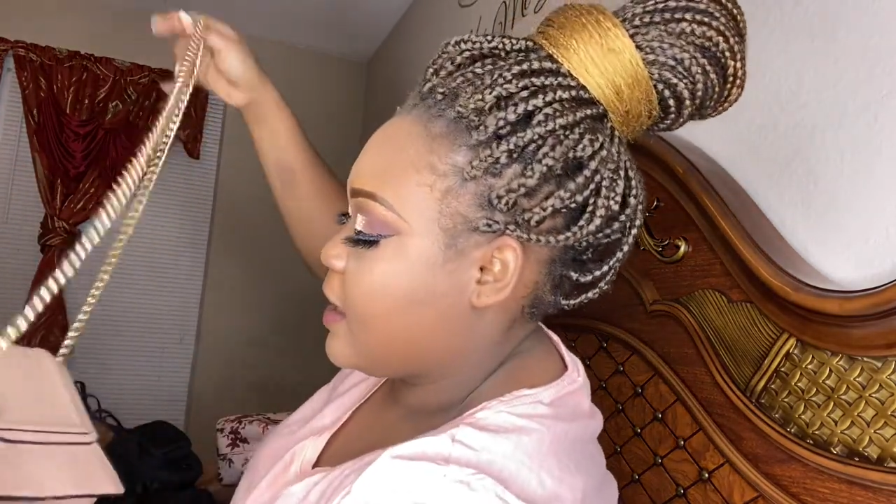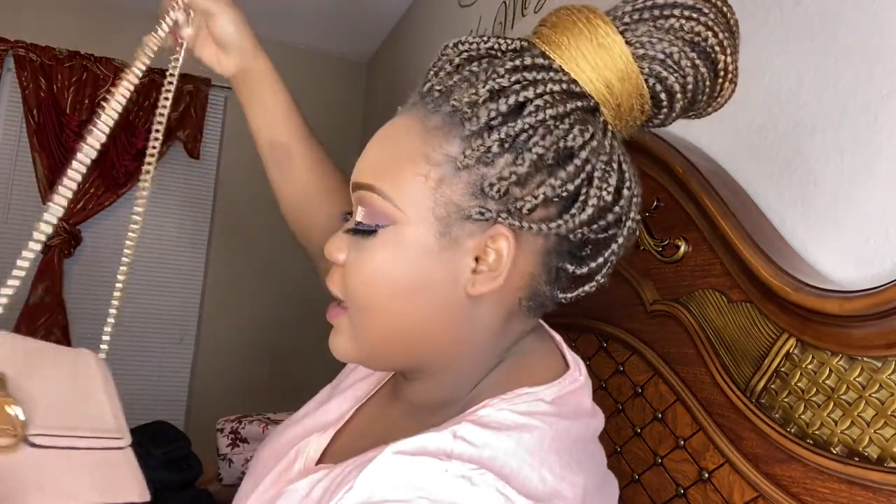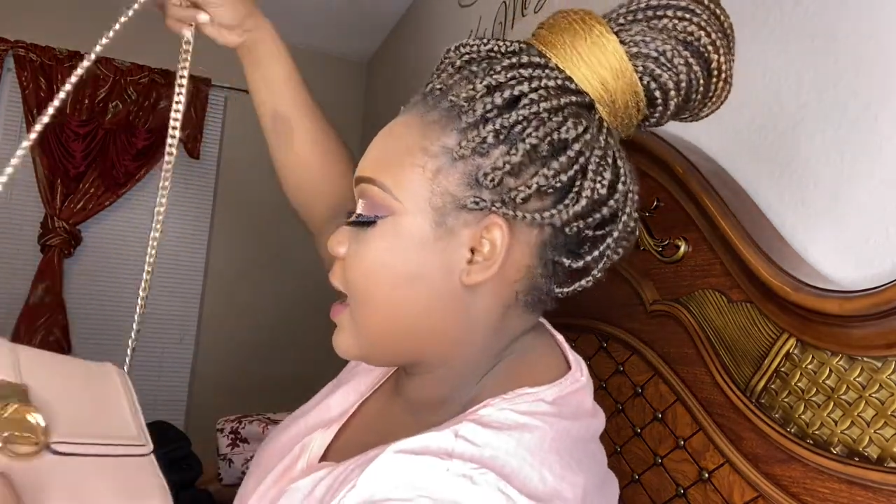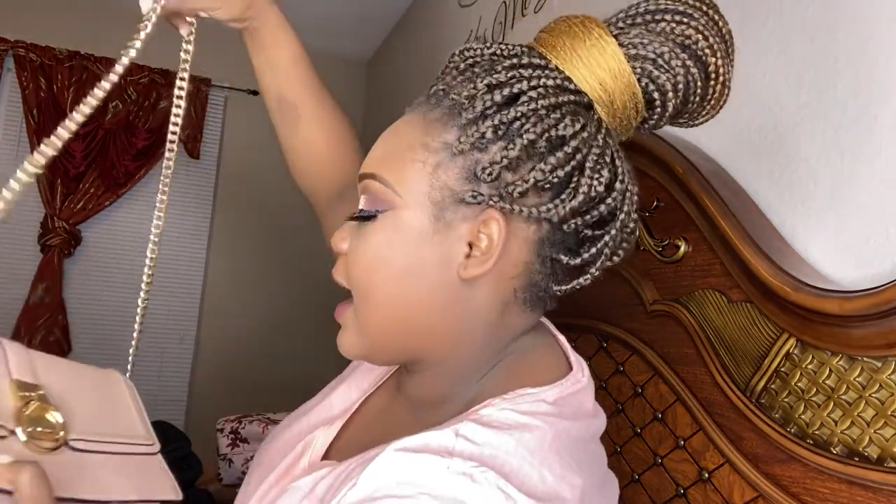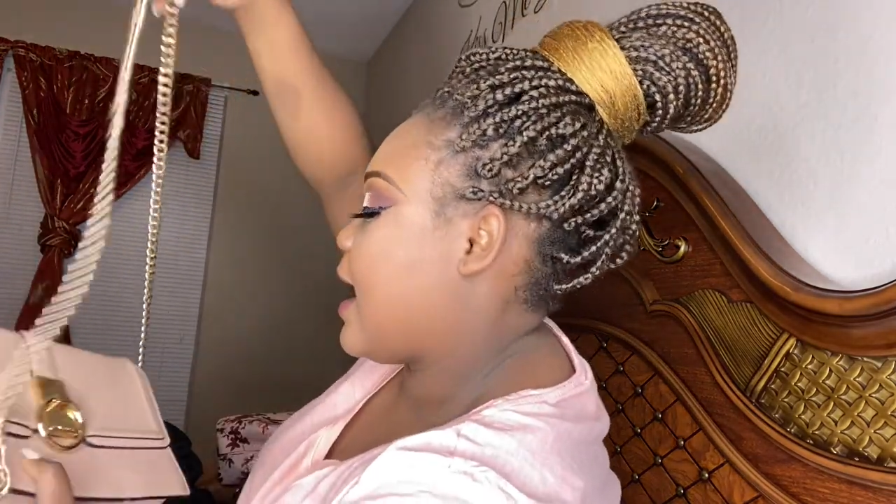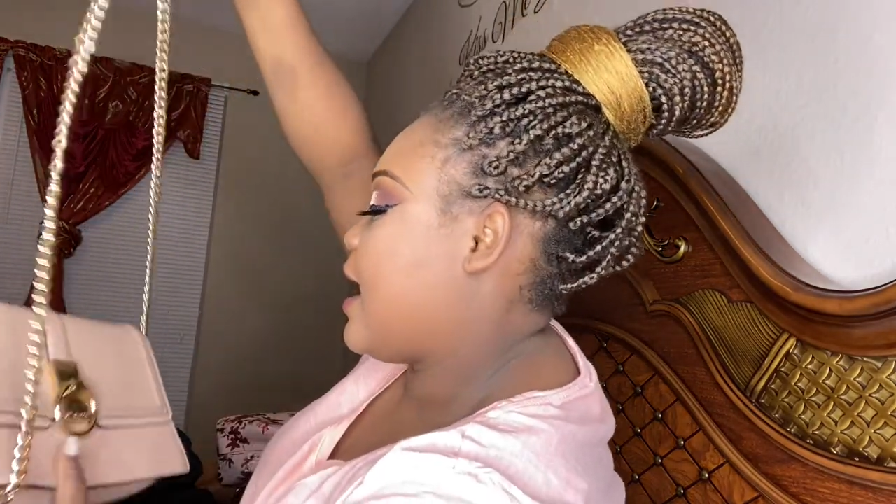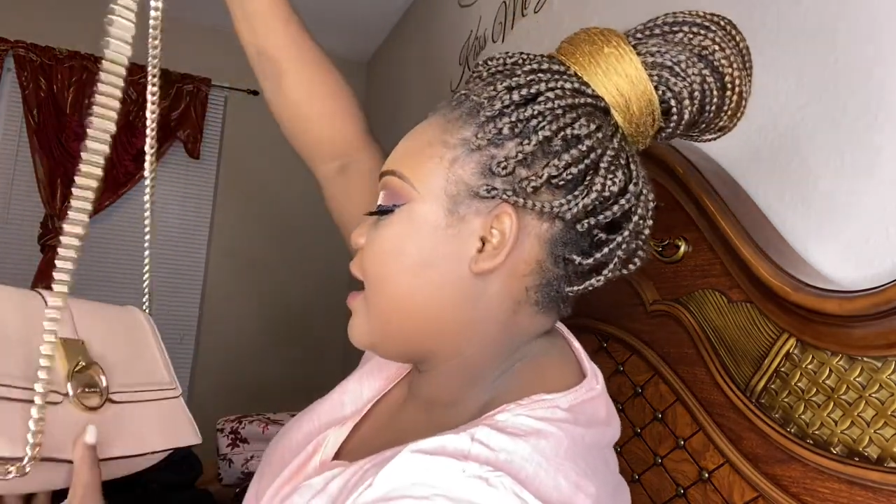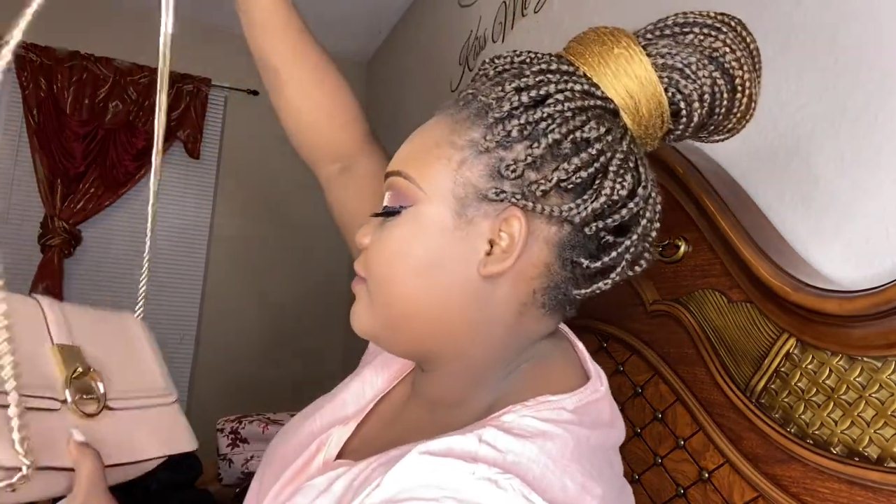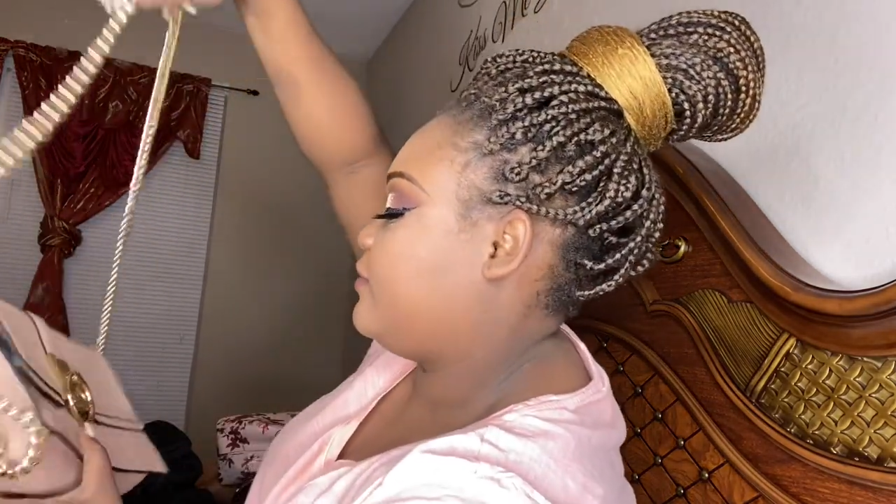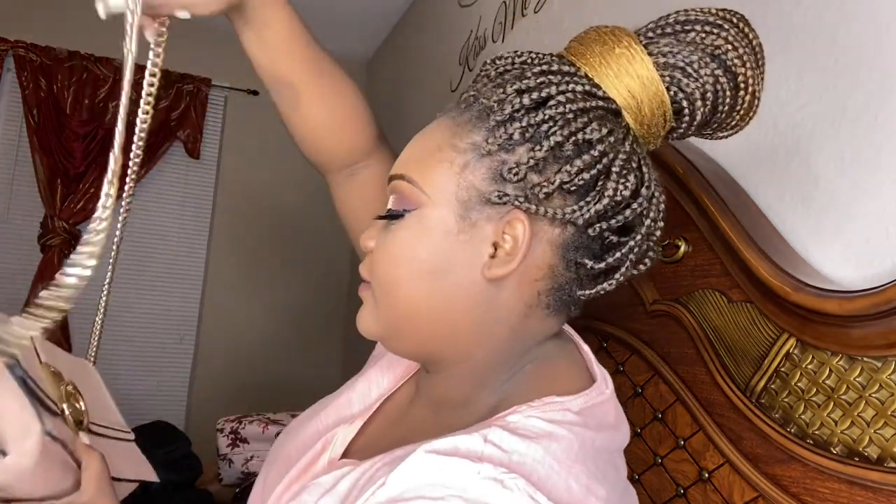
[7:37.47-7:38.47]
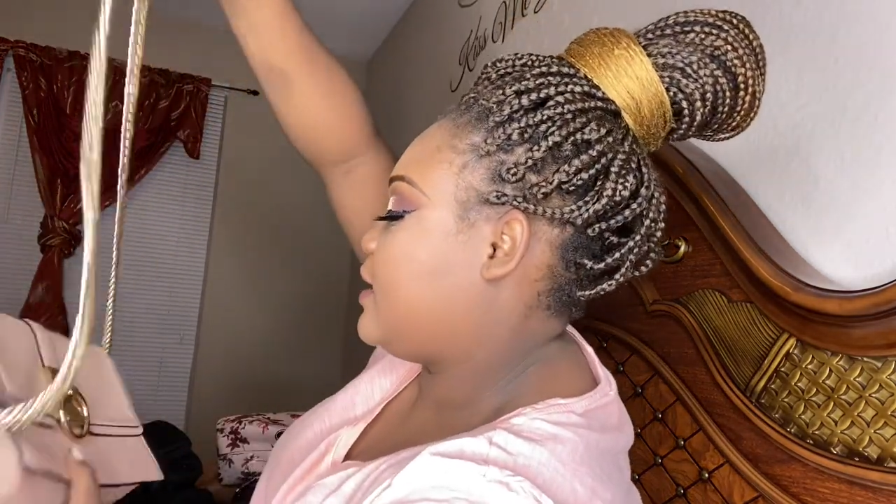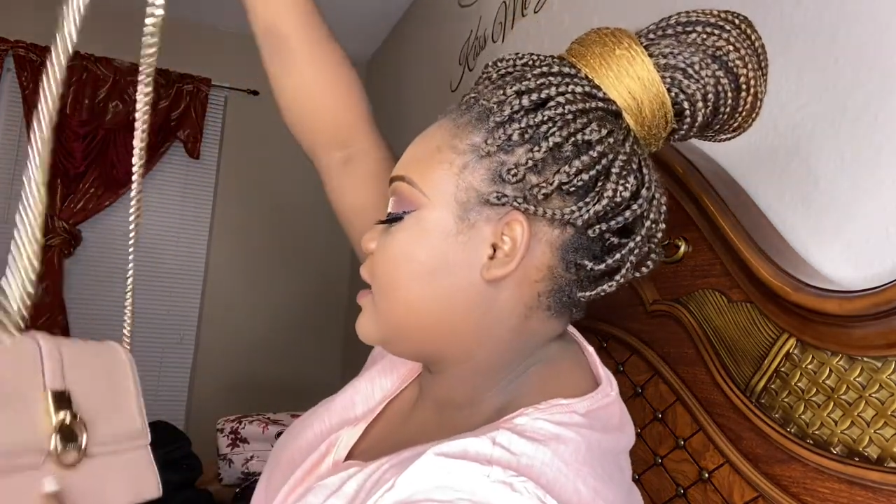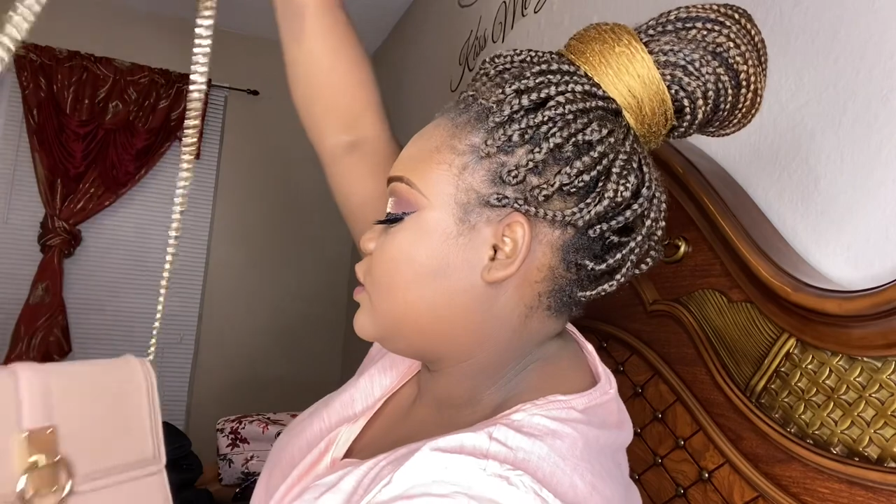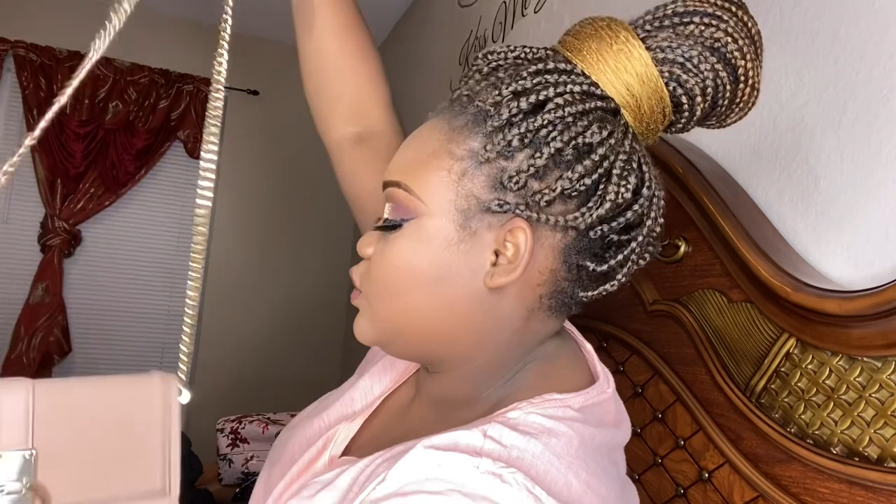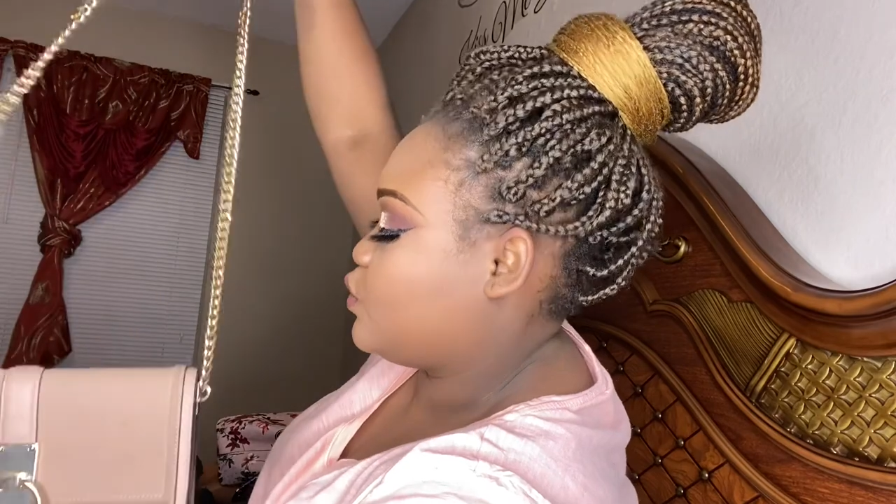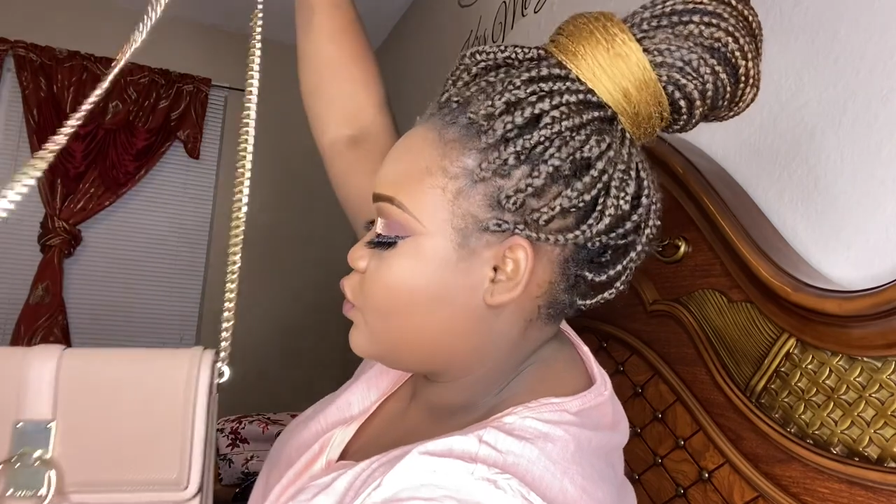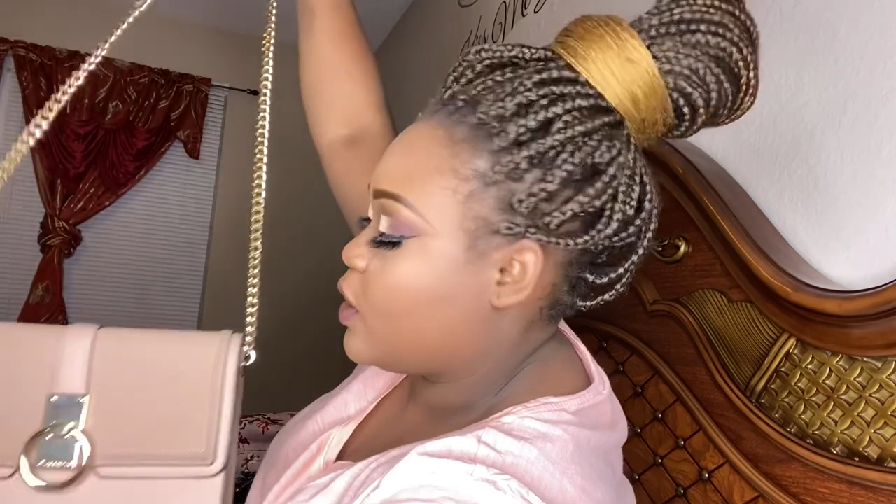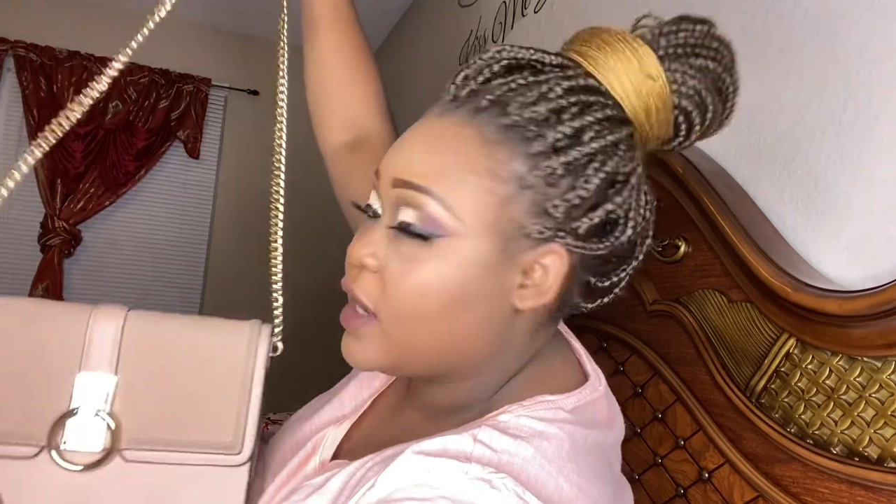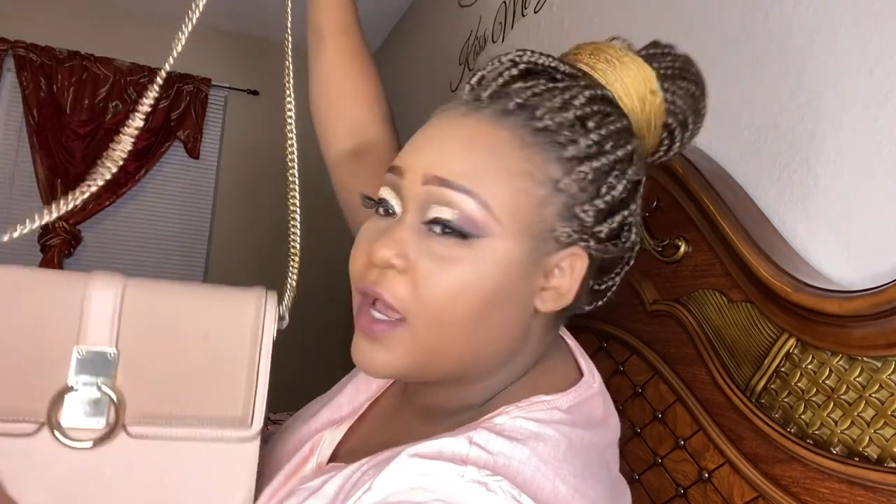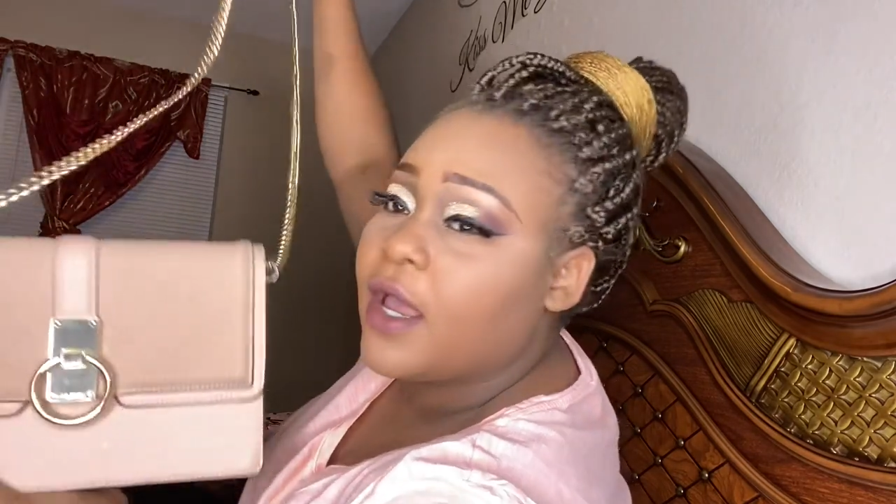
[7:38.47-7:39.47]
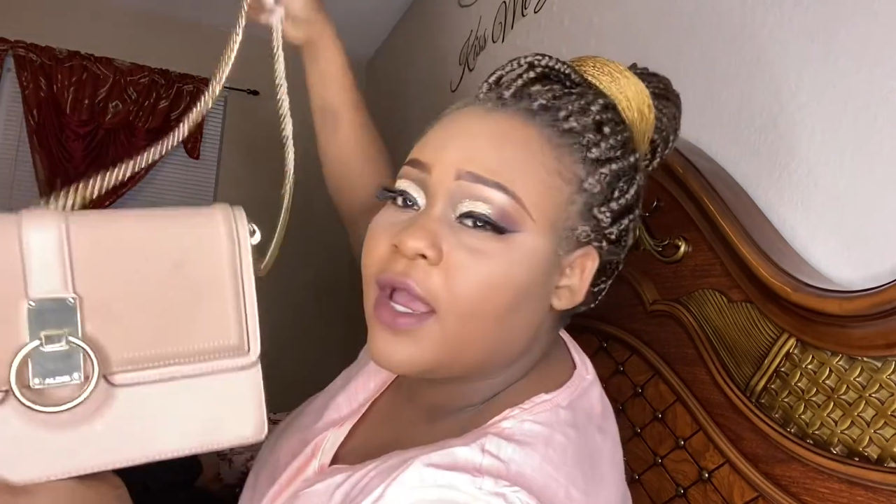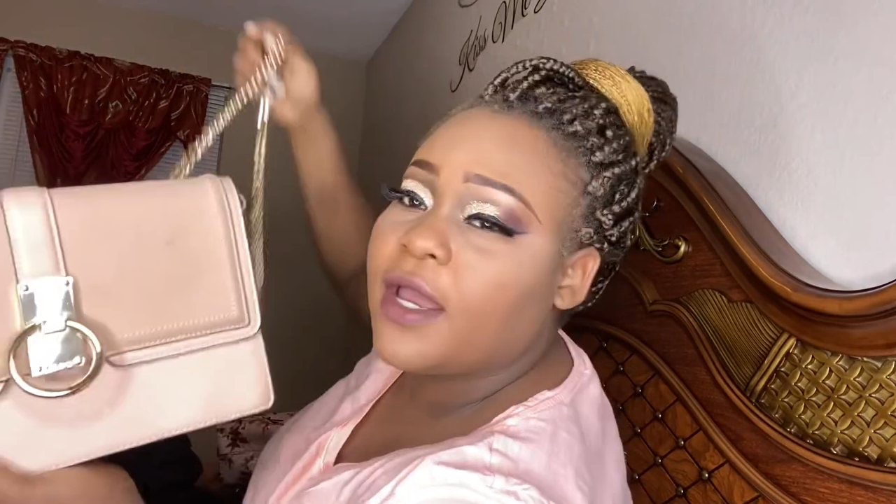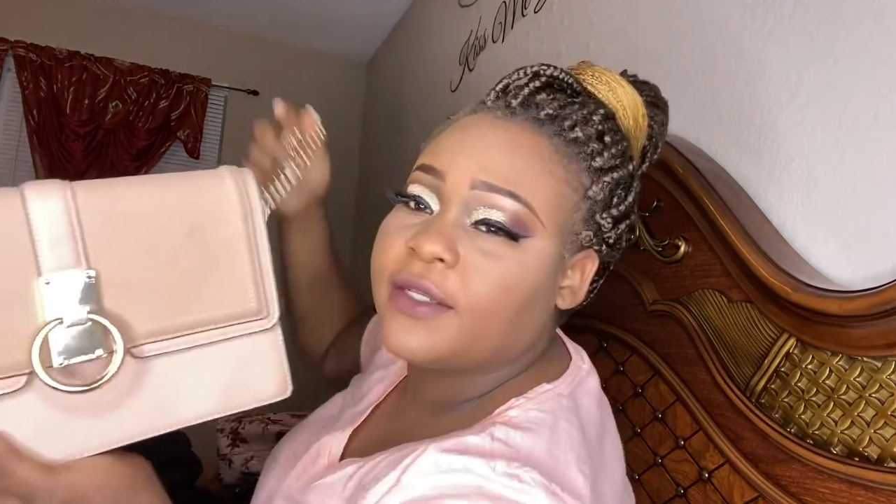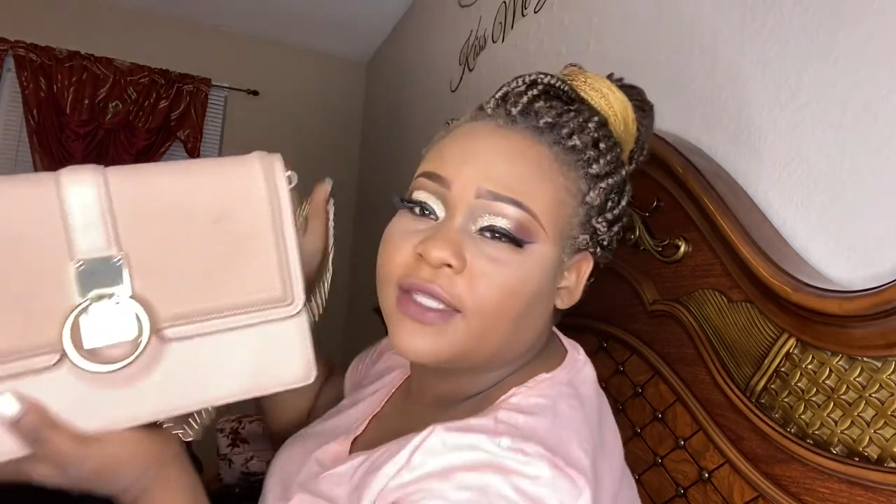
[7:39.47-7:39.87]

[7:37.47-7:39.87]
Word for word: I have this one.